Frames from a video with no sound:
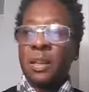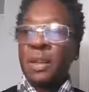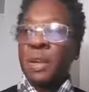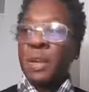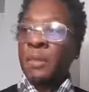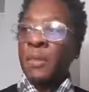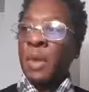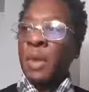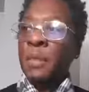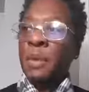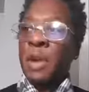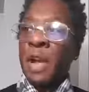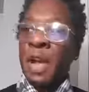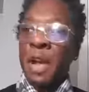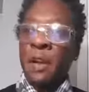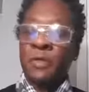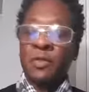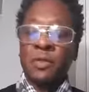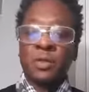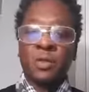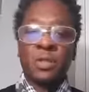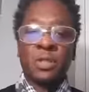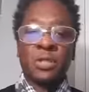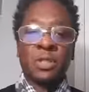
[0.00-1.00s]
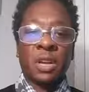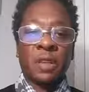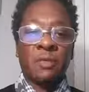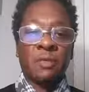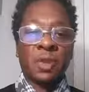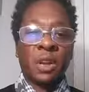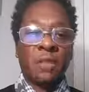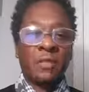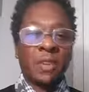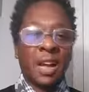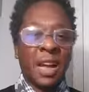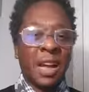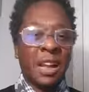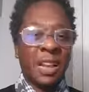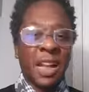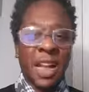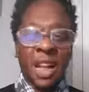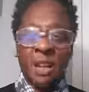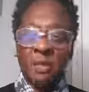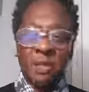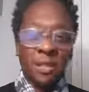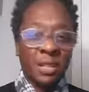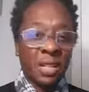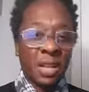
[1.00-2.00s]
And maybe afterwards, after I've gotten
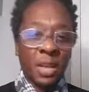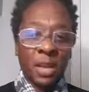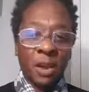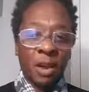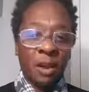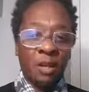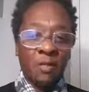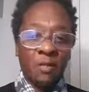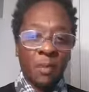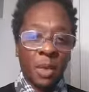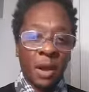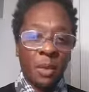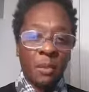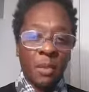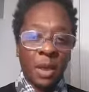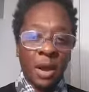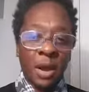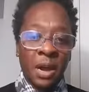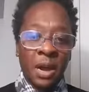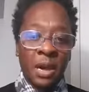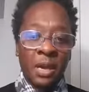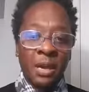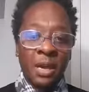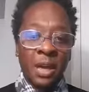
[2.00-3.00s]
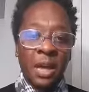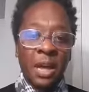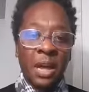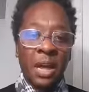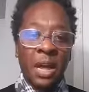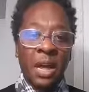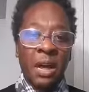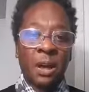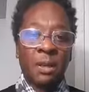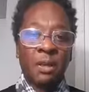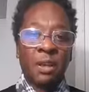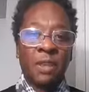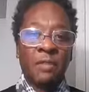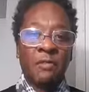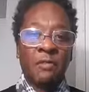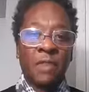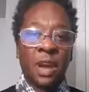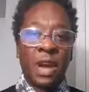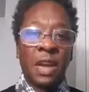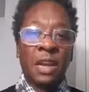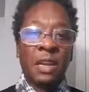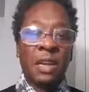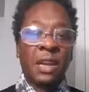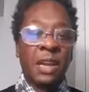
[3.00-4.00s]
everything off my mind, I'll
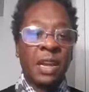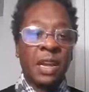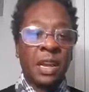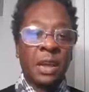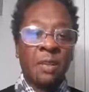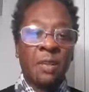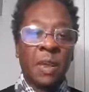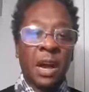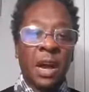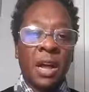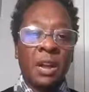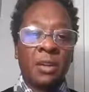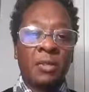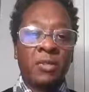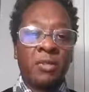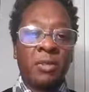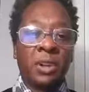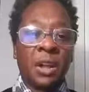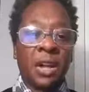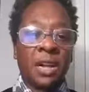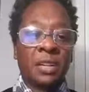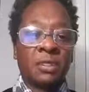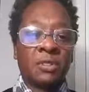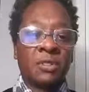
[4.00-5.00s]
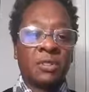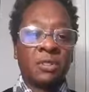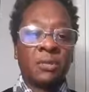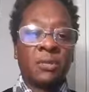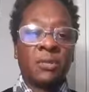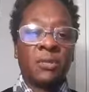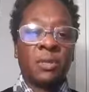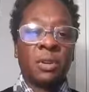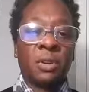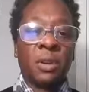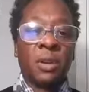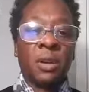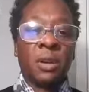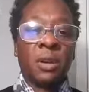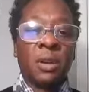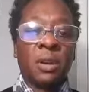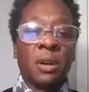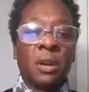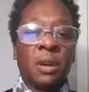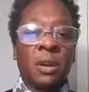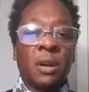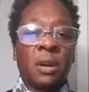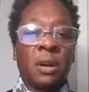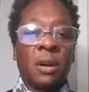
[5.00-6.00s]
invite anybody who'd like to
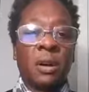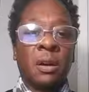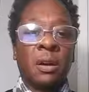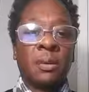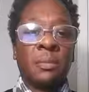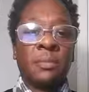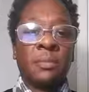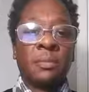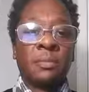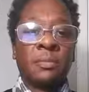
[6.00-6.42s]
uh,